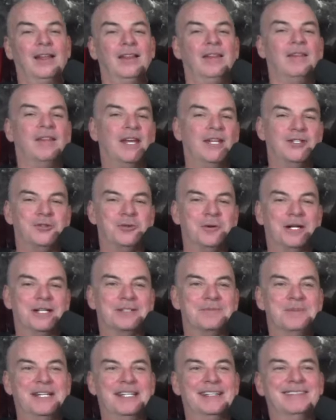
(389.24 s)
They tricked
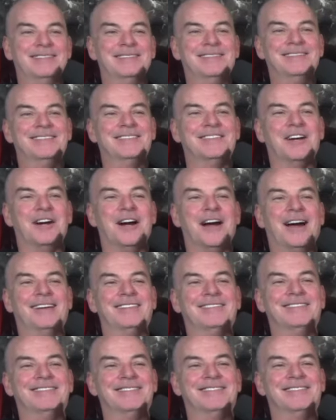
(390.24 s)
me. All
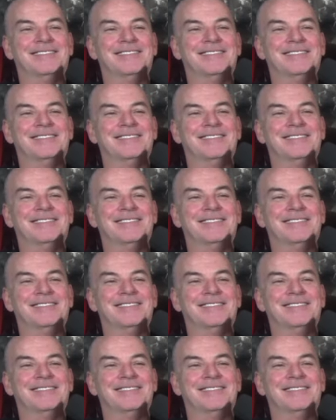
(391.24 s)
right.